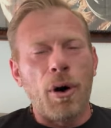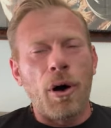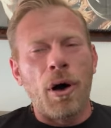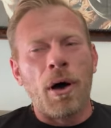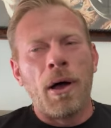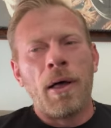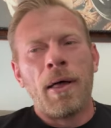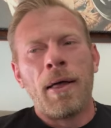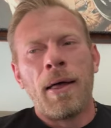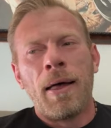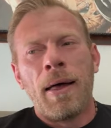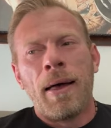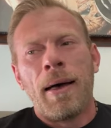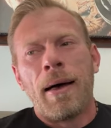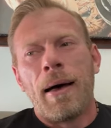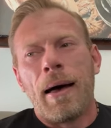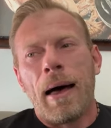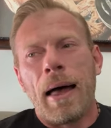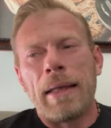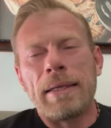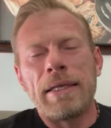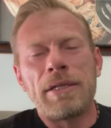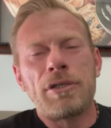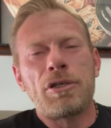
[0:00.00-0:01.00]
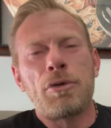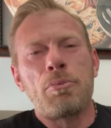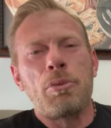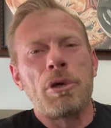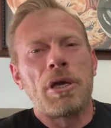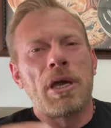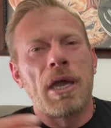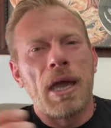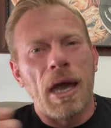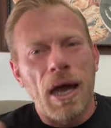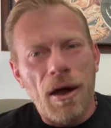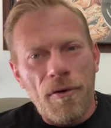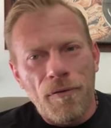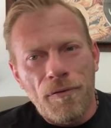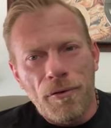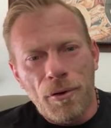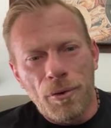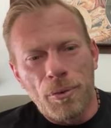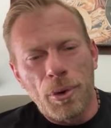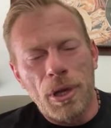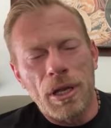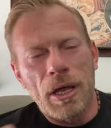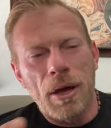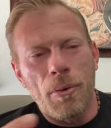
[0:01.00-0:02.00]
So I need to be
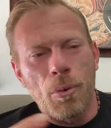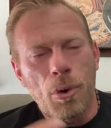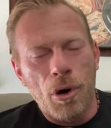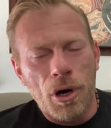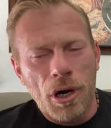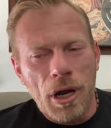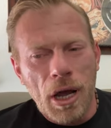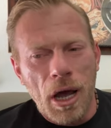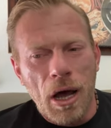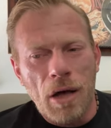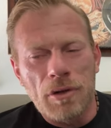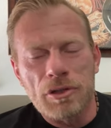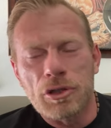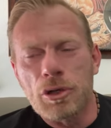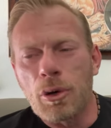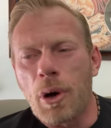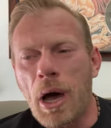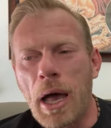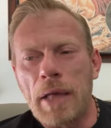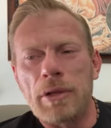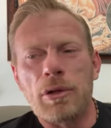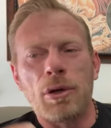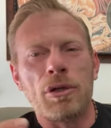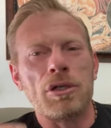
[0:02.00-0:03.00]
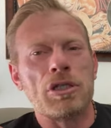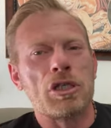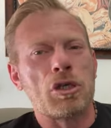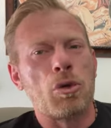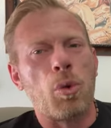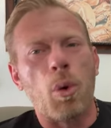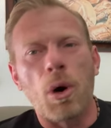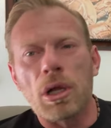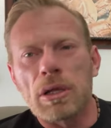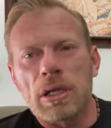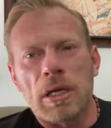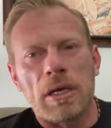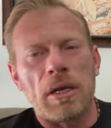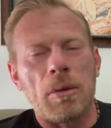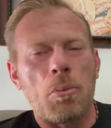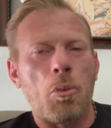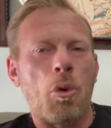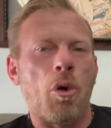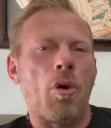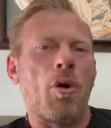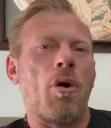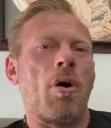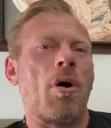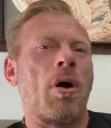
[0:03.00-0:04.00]
careful when I work out. So I don't squat
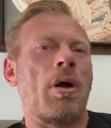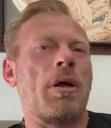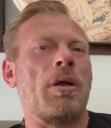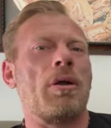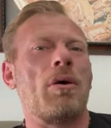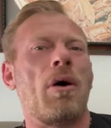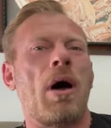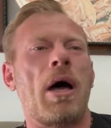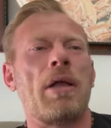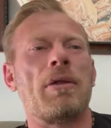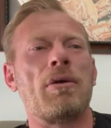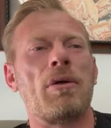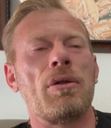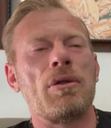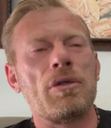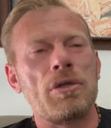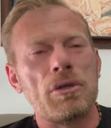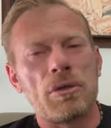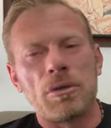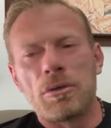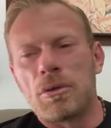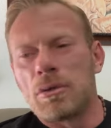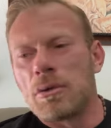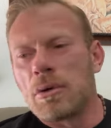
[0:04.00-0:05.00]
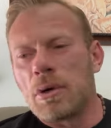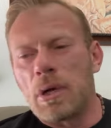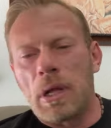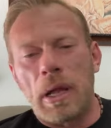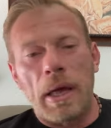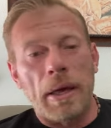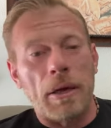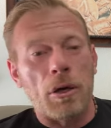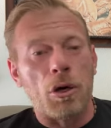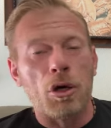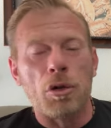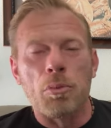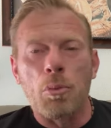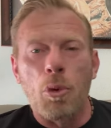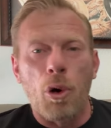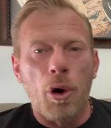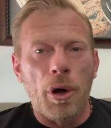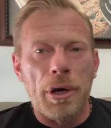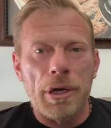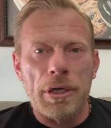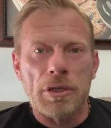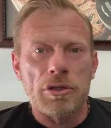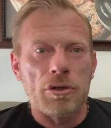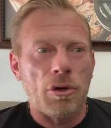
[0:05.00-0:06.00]
anymore. You know, I don't do like good
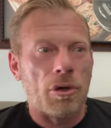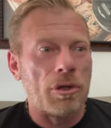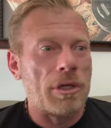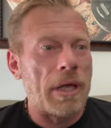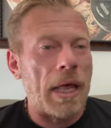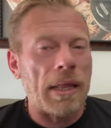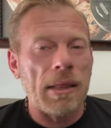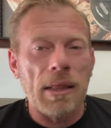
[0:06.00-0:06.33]
mornings or